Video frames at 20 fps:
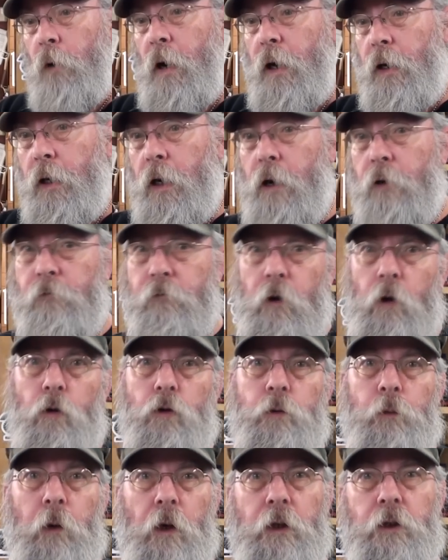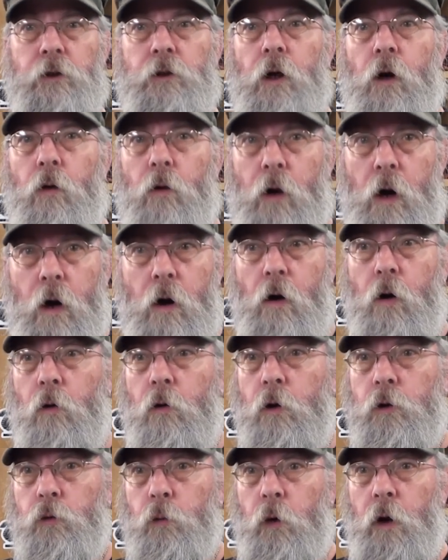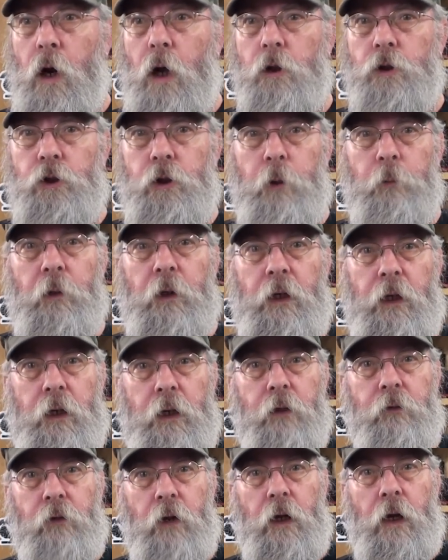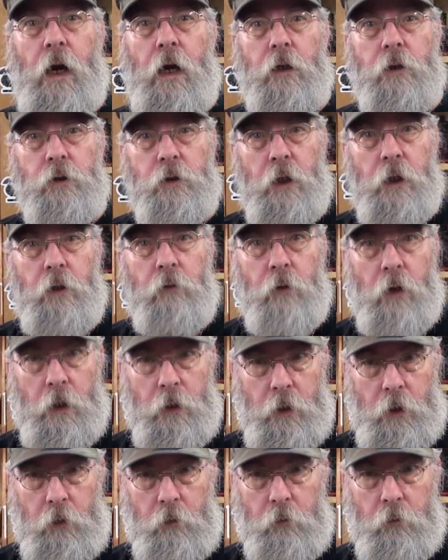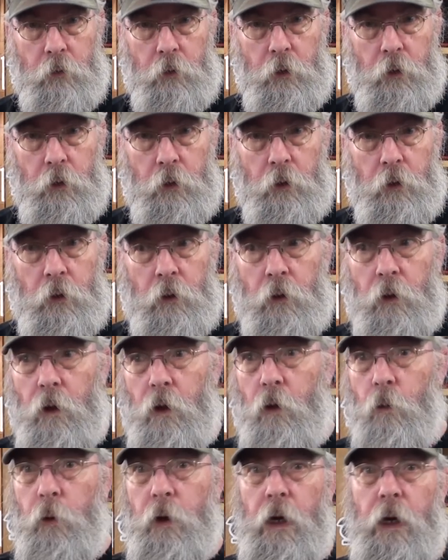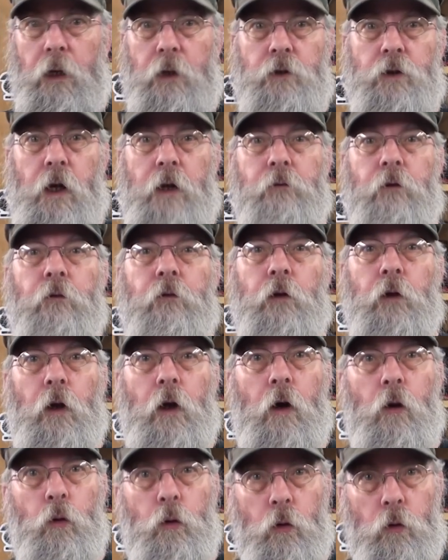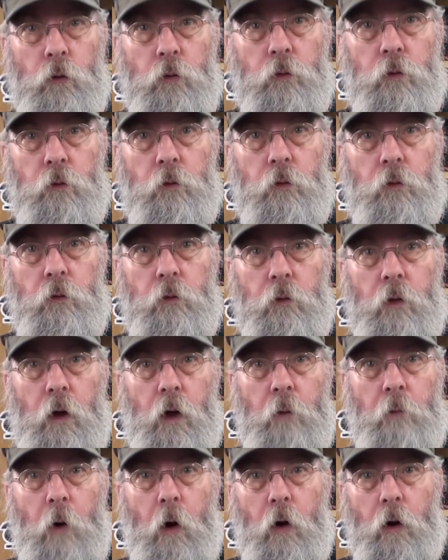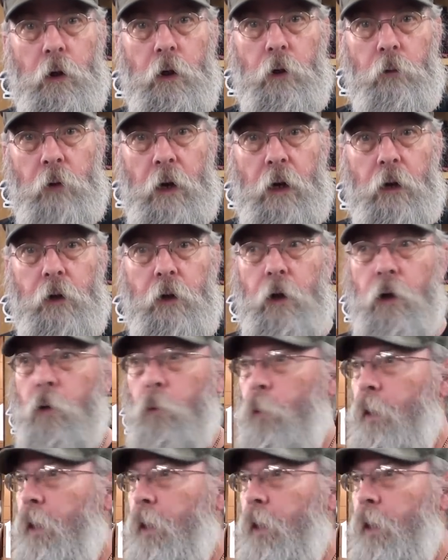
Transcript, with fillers: right now, folks, please don't call because we're not shipping anything out of state right now. Uh, we got to save it for the local uh, market around here,